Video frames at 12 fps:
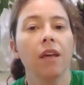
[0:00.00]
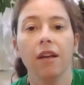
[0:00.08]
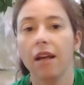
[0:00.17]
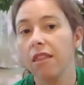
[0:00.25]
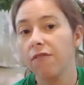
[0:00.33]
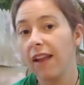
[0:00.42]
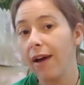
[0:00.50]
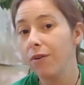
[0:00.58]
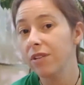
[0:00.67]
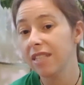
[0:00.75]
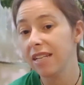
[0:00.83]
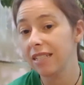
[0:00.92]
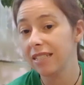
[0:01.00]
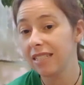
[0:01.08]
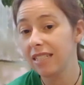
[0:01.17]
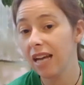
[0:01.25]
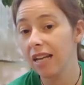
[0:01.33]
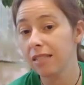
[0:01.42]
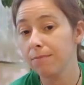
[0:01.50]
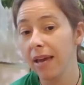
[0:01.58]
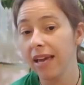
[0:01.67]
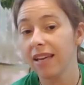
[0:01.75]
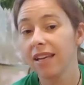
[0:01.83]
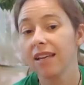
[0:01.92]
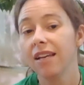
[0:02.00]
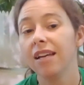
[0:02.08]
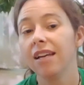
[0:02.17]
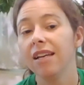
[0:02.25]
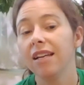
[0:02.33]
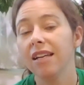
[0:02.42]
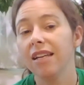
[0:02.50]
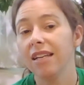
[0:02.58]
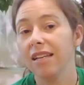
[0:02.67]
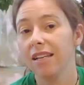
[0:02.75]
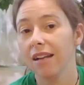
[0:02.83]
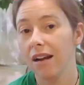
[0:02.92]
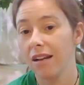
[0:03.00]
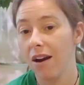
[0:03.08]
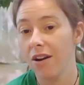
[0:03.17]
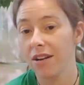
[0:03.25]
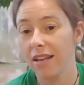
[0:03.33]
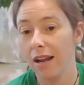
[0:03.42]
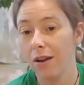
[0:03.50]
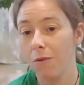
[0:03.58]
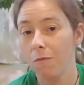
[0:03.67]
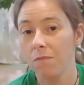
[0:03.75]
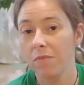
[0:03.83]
Now the flowers that it does make are yellow.